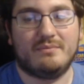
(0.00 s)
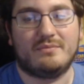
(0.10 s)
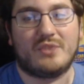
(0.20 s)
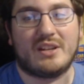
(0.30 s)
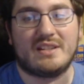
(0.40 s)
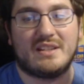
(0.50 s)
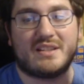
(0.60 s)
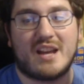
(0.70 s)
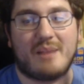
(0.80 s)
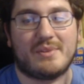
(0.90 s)
greatest hits
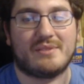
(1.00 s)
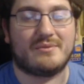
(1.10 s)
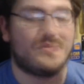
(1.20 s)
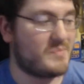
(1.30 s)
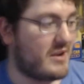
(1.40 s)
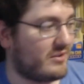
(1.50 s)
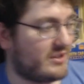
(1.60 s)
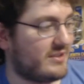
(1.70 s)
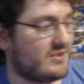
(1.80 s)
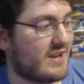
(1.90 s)
copy of Spiral the
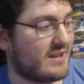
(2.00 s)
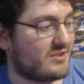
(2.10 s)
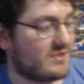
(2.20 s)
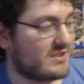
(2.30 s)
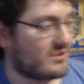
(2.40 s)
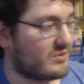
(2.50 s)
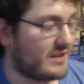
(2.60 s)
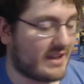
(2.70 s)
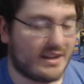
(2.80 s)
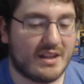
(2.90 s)
Dragon, so just ignore
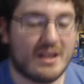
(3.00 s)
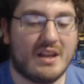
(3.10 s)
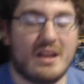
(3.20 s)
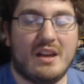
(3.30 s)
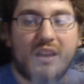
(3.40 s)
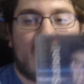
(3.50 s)
that.